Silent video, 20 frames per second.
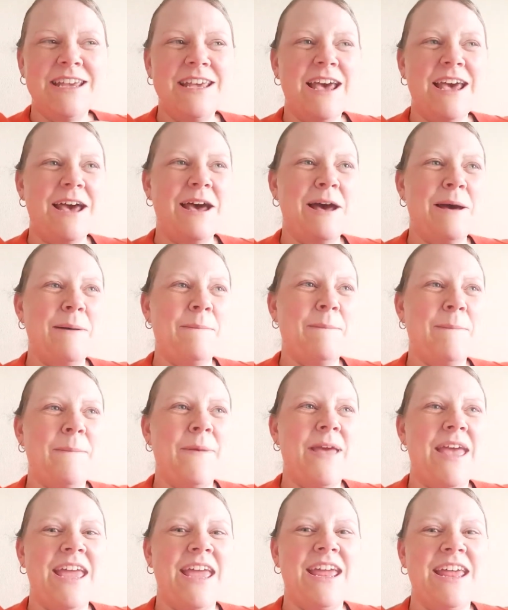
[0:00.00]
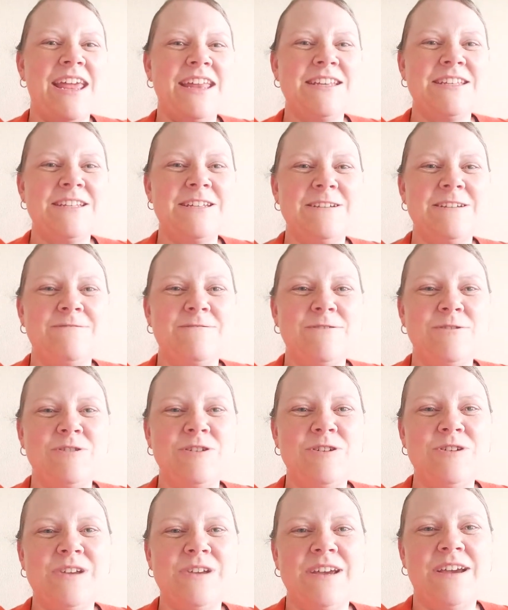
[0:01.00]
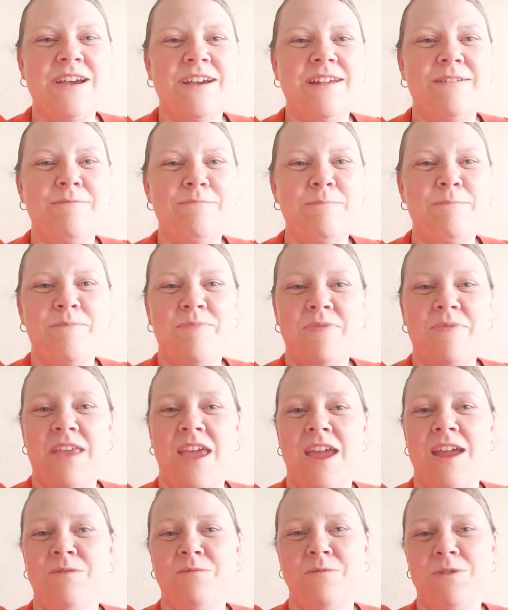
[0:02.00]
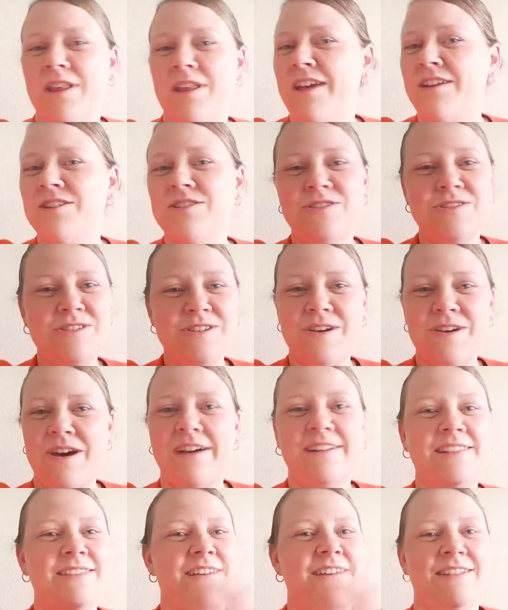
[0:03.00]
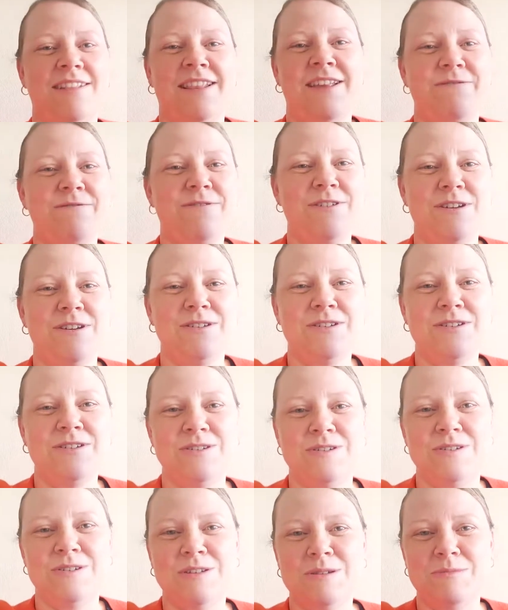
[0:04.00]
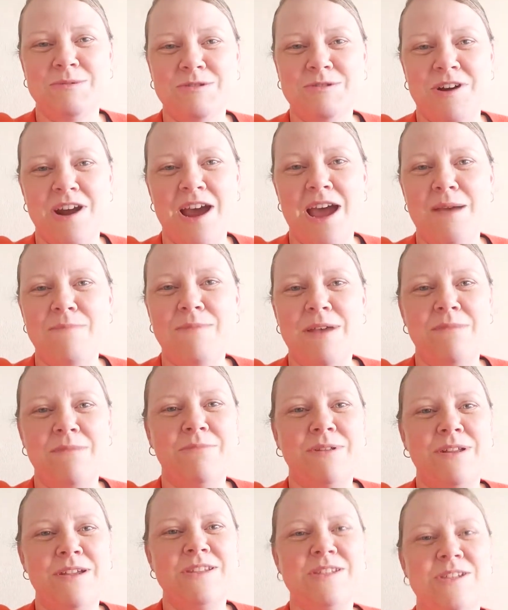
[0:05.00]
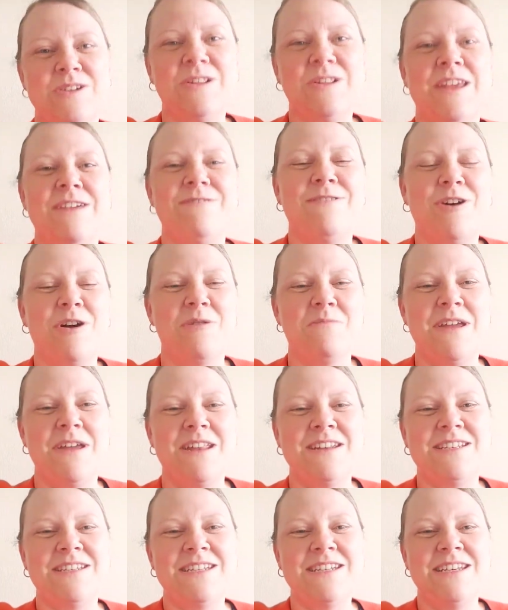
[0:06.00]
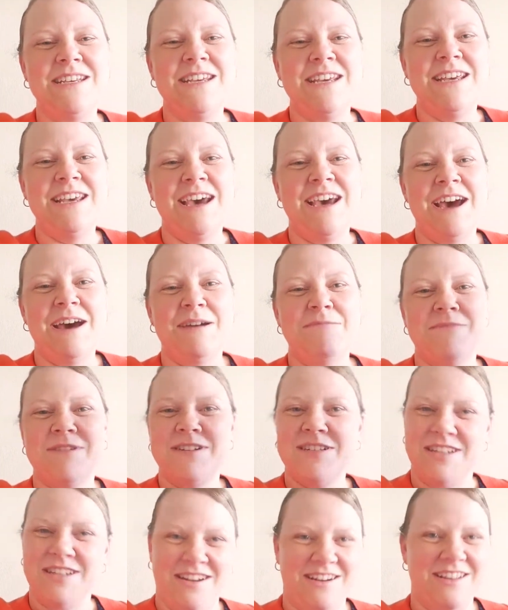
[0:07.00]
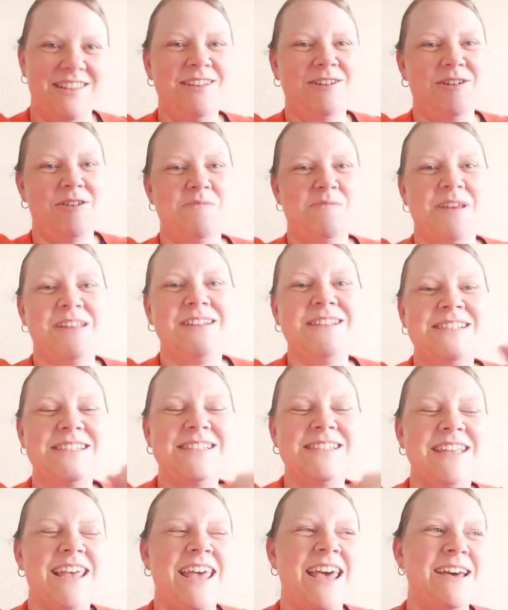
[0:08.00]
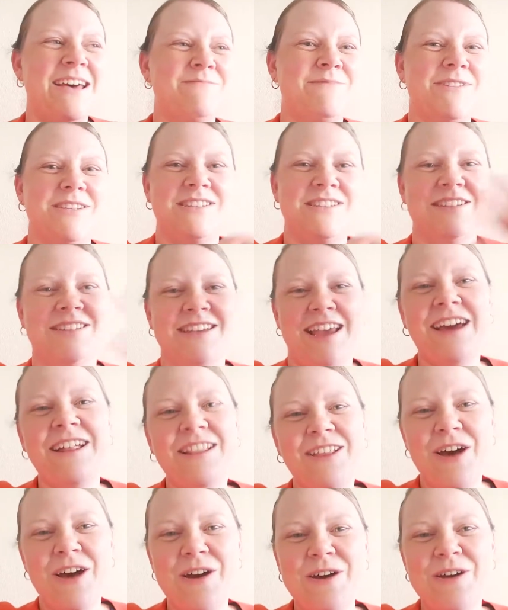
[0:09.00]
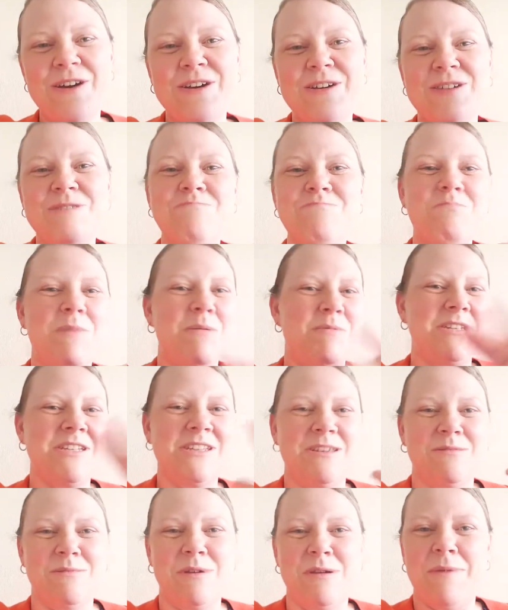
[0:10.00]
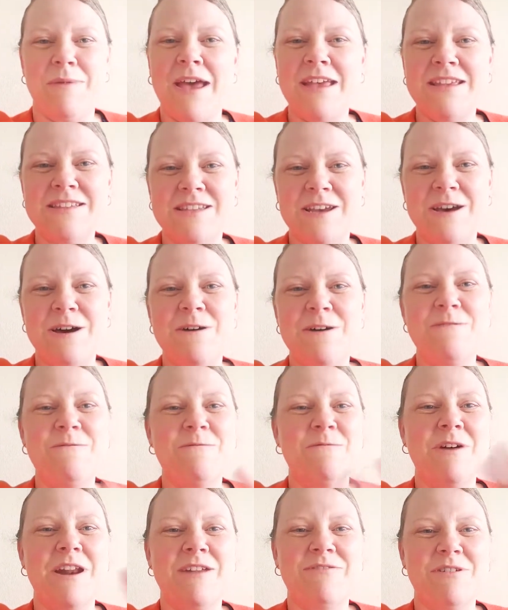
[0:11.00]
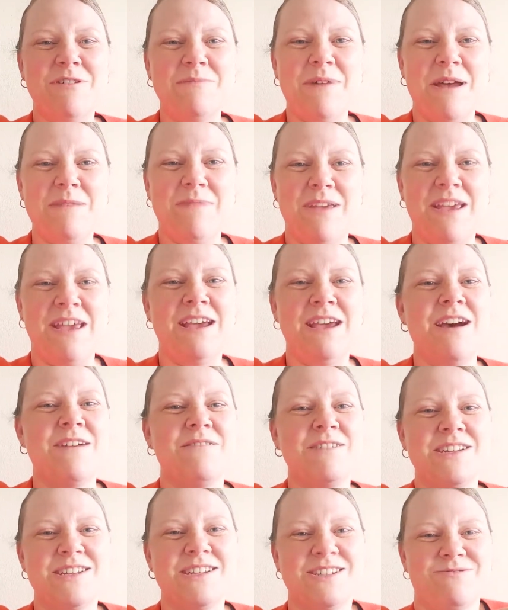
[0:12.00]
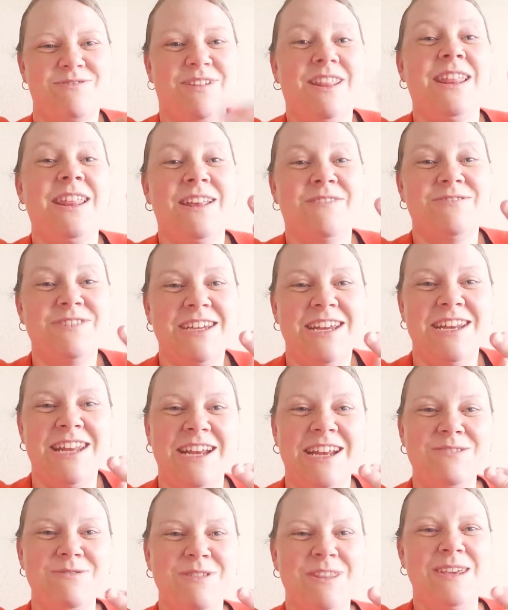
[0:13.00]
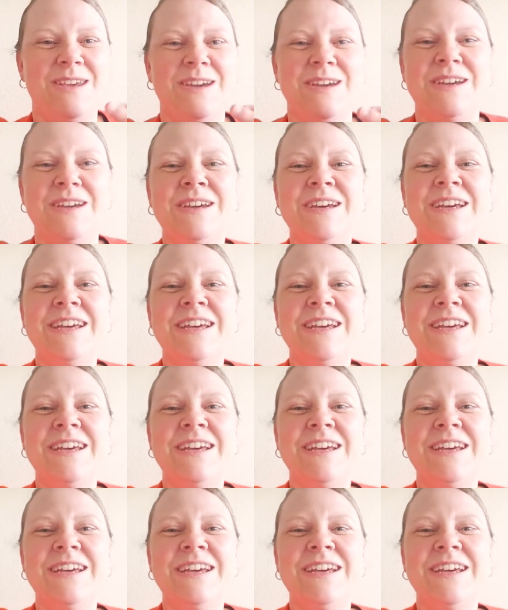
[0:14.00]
Um, and if you're new here um, and would like to do so, I'd, I'd, love for you to subscribe and please do leave a comment um, down in the comments um, just to say hello, maybe tell me about yourself, whatever it might be. I would just really love to connect with you.